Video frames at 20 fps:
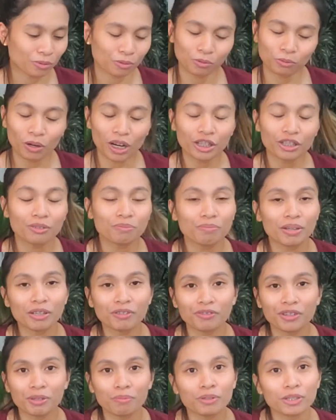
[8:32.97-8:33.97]
one of my
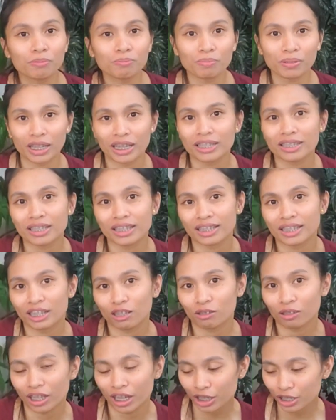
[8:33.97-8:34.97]
favorite plants in the
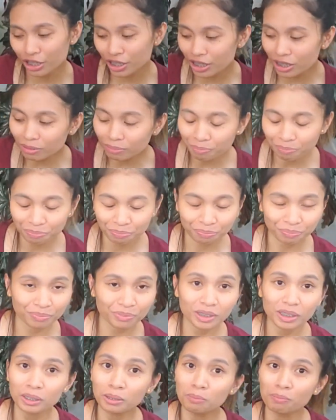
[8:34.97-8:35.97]
collection,
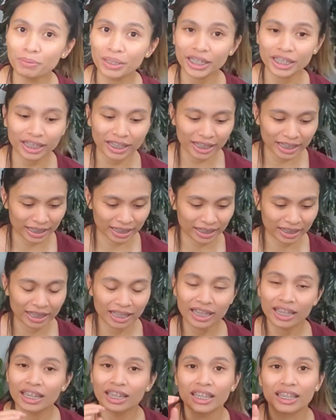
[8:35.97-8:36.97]
because
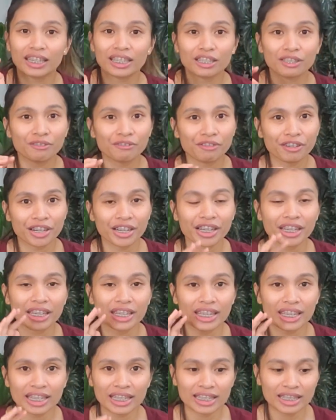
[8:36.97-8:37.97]
it is very
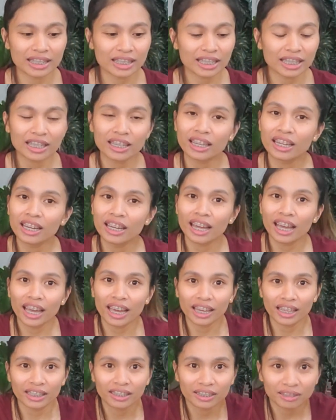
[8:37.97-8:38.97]
easy,
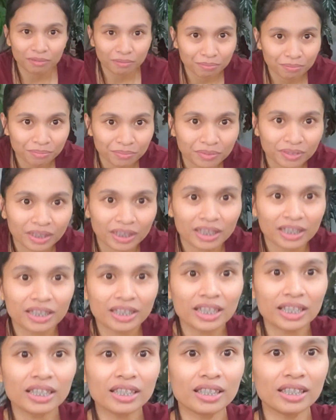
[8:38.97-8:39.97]
and
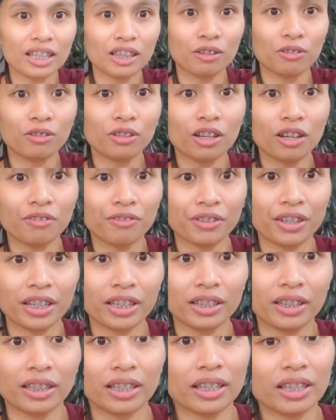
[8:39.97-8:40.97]
just the look of
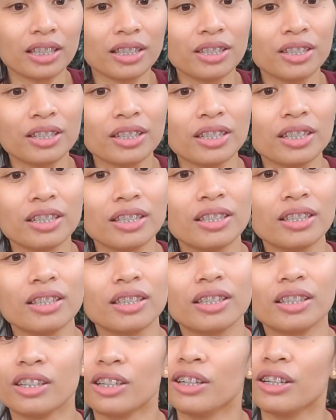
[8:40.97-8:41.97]
it is just
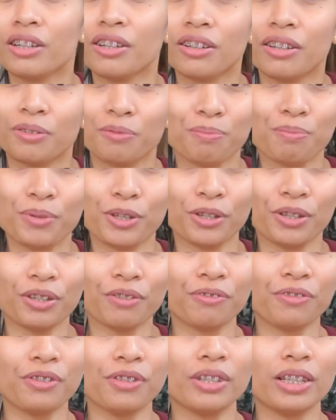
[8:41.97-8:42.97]

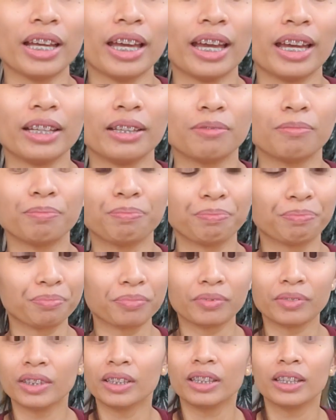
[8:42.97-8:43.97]
beautiful, and
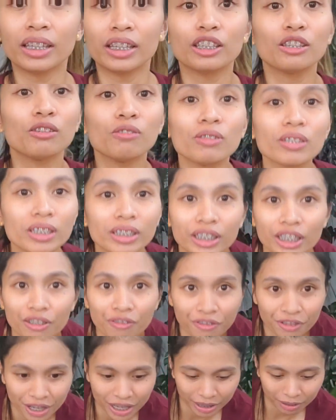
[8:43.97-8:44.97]
it looks
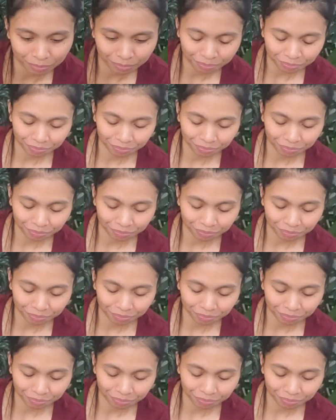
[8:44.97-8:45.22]
different.